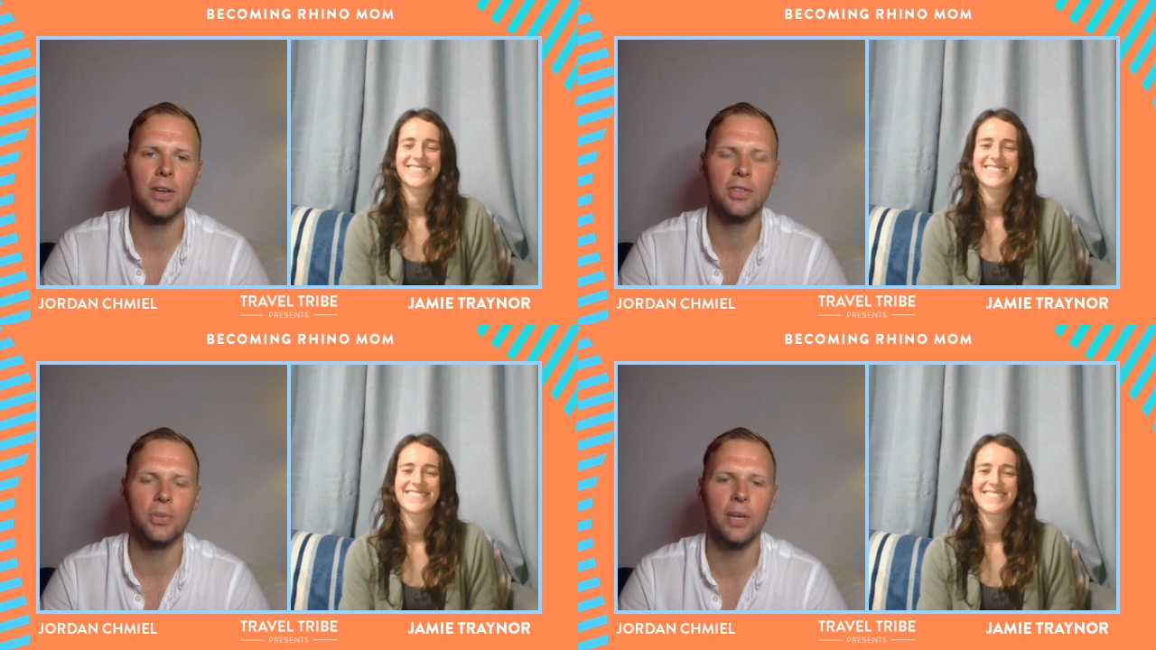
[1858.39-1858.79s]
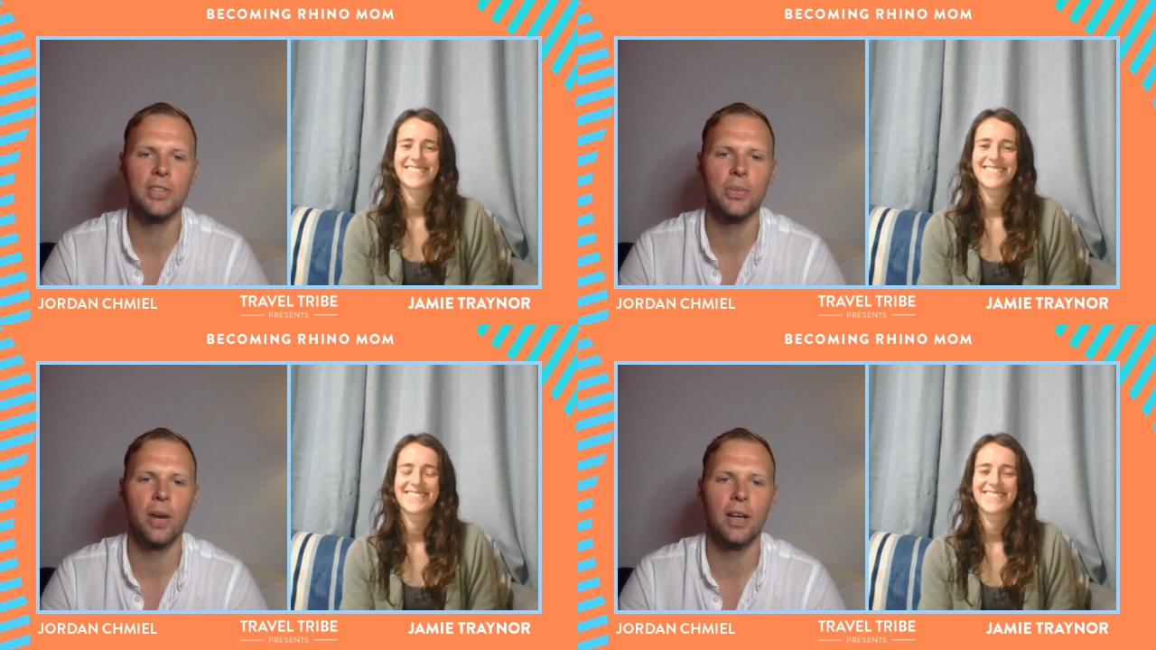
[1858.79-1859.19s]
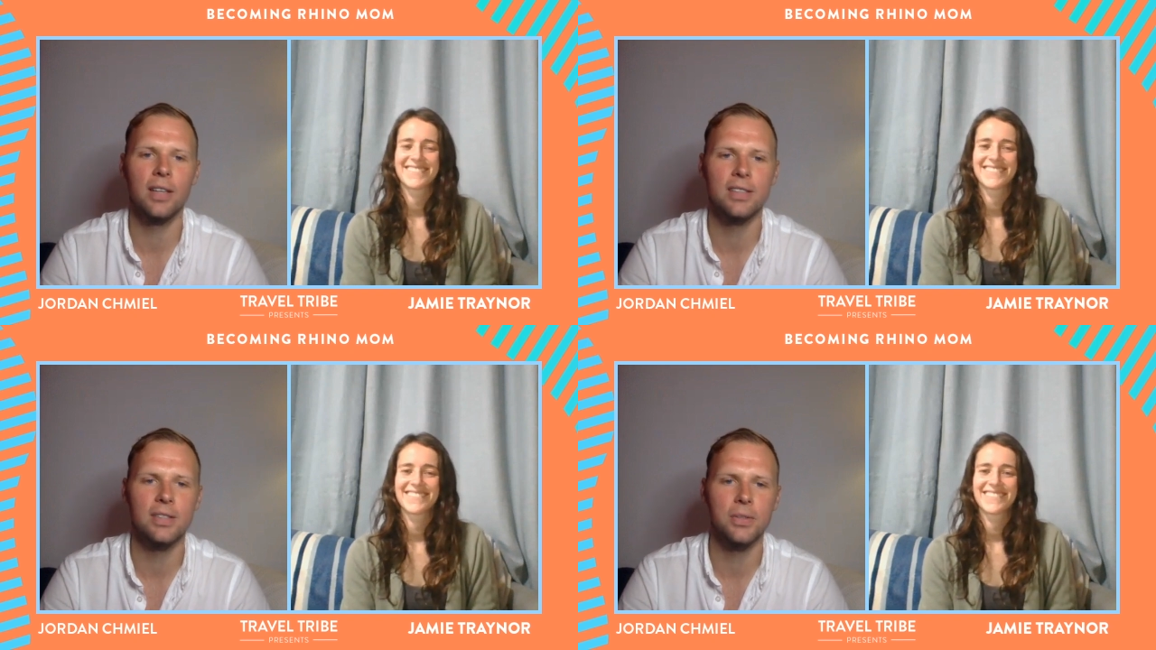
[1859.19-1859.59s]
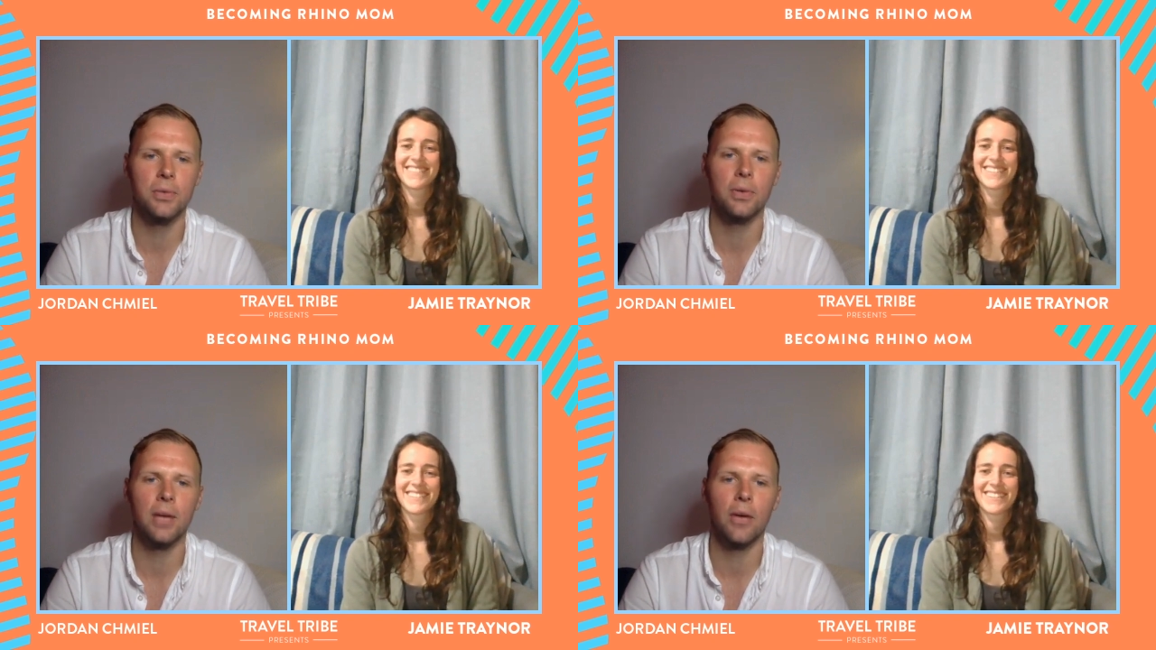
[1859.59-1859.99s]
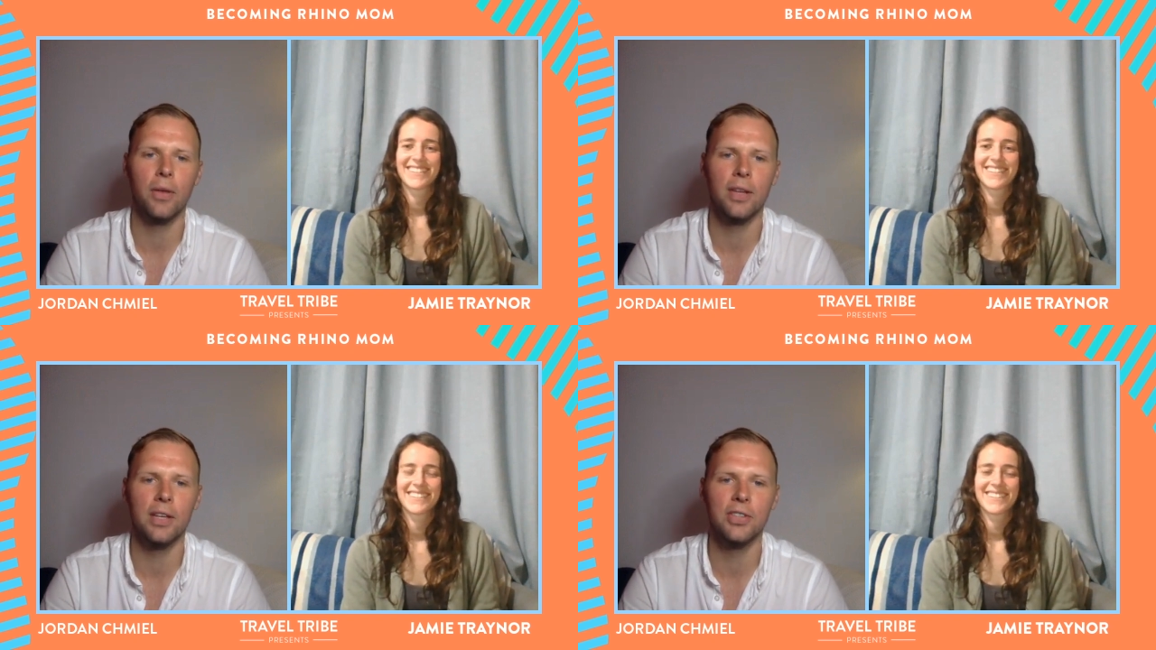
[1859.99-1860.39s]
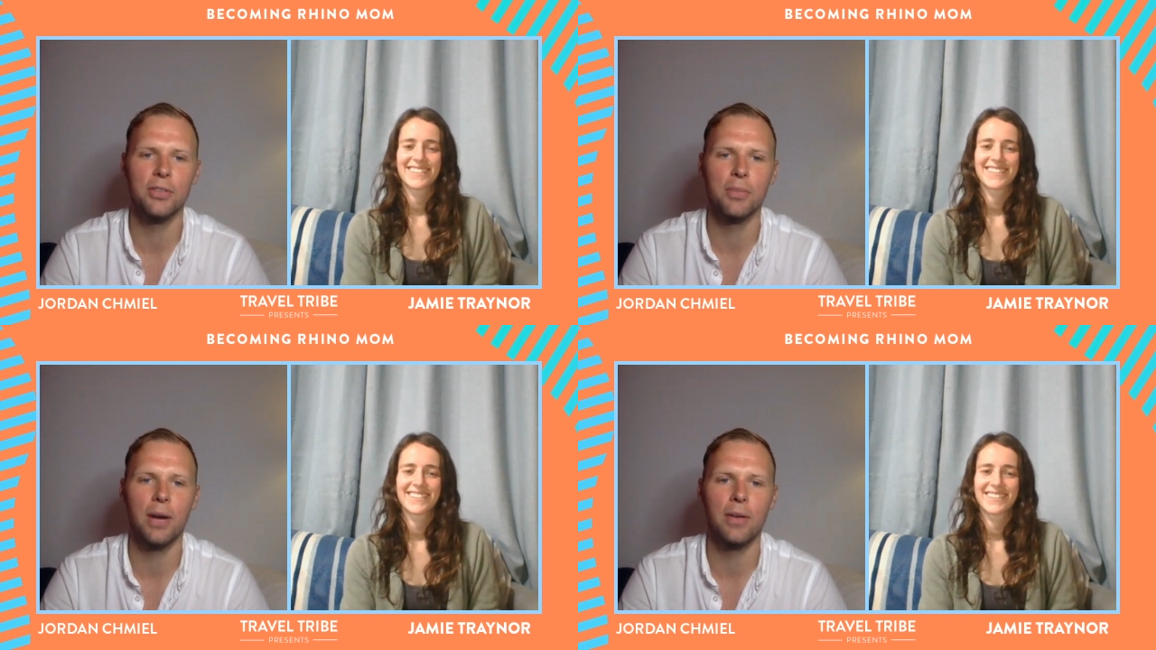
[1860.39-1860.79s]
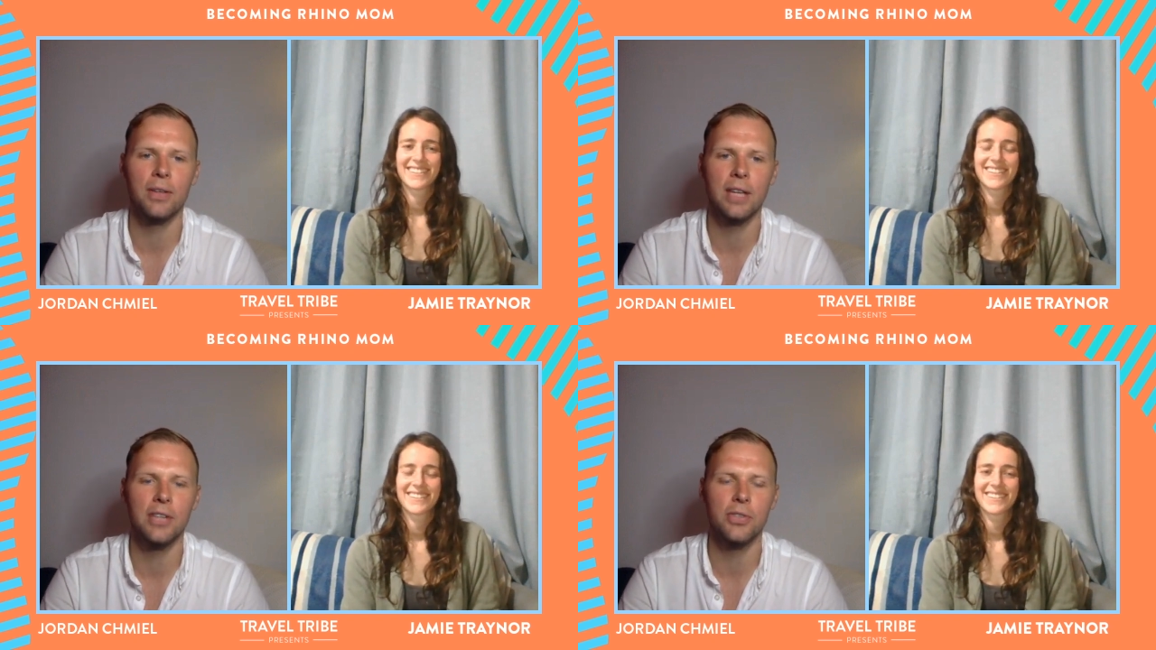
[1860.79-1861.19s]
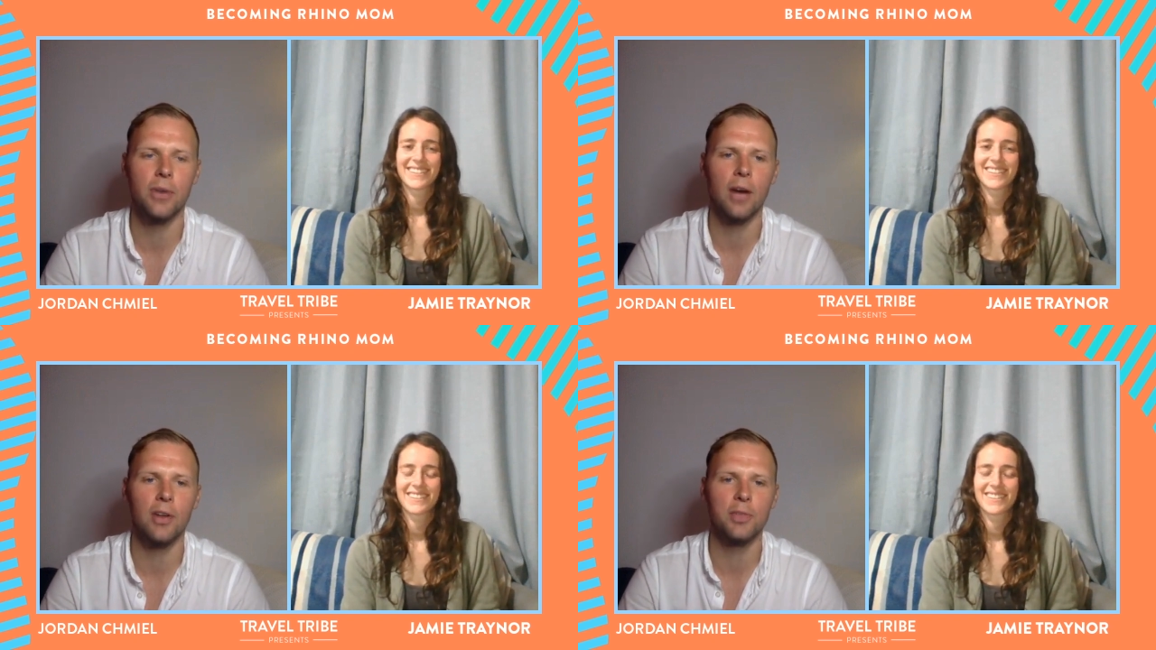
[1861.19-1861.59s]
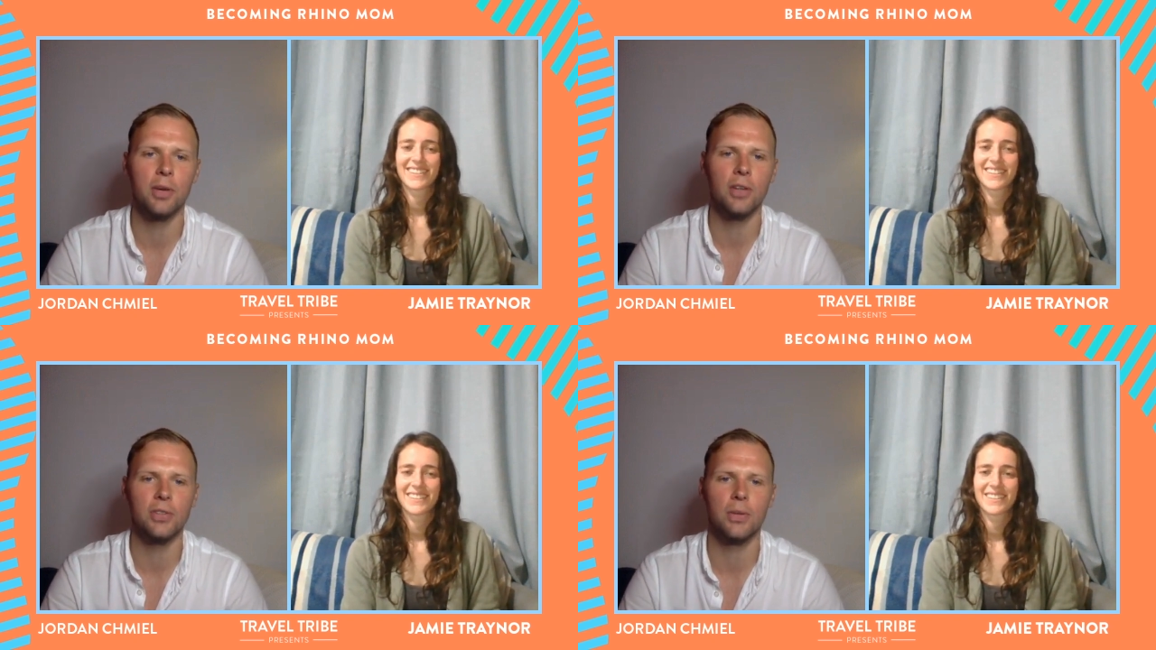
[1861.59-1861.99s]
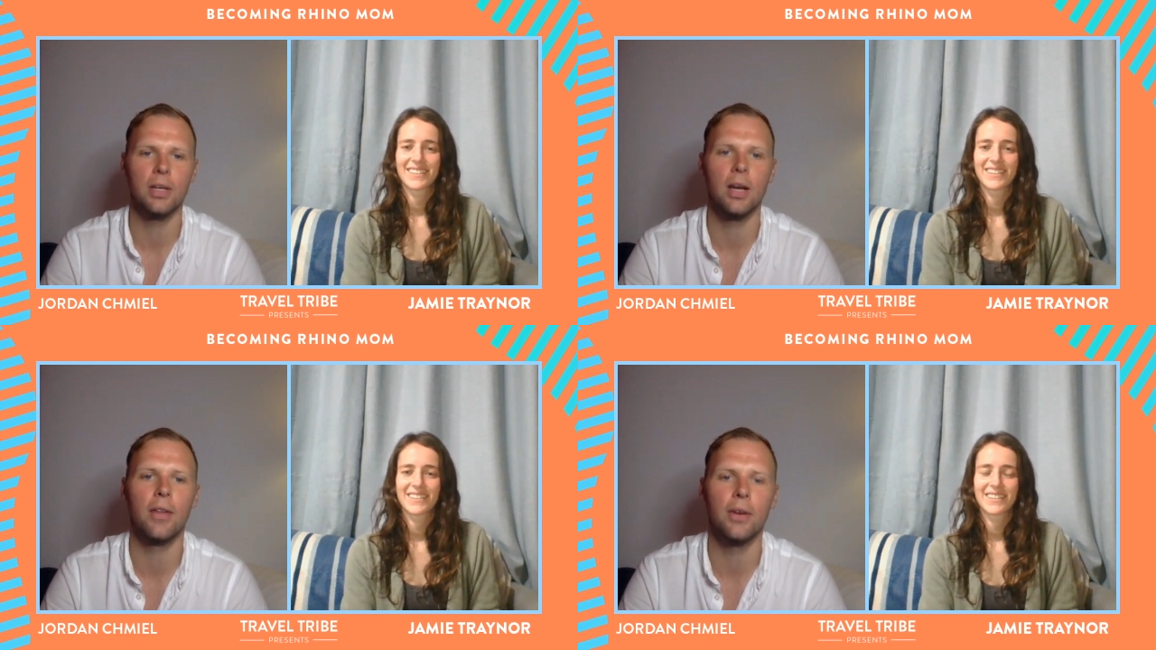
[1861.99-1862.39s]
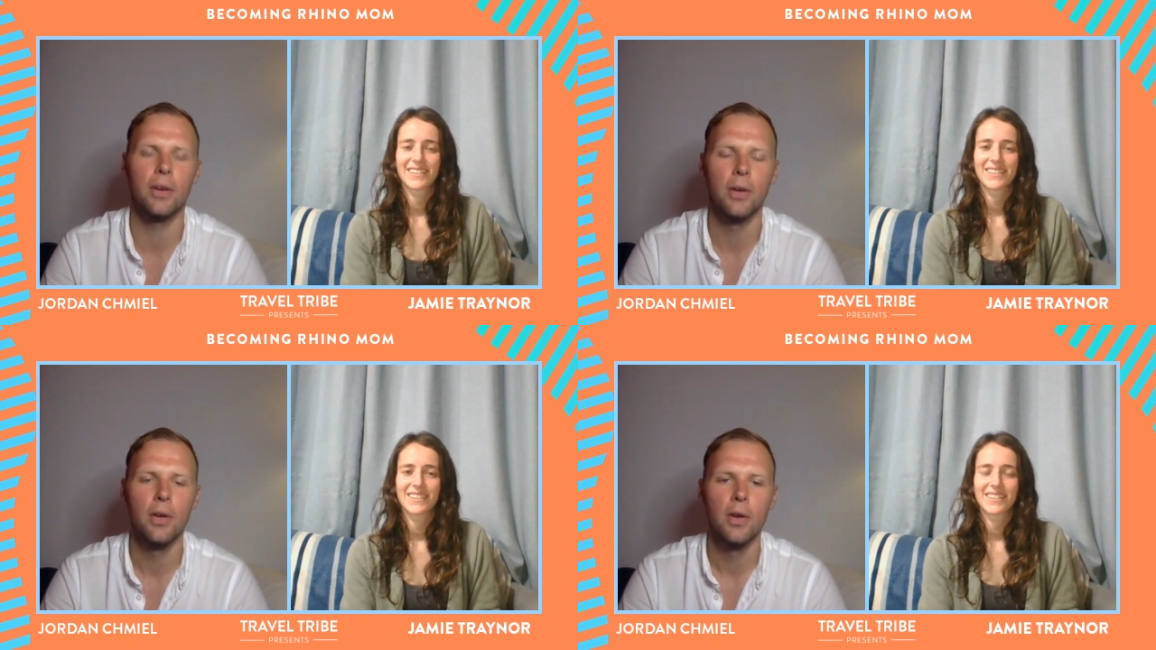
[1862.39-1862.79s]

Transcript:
Speaker 1: also raise awareness to not only the issue about endangered rhinos, but also the other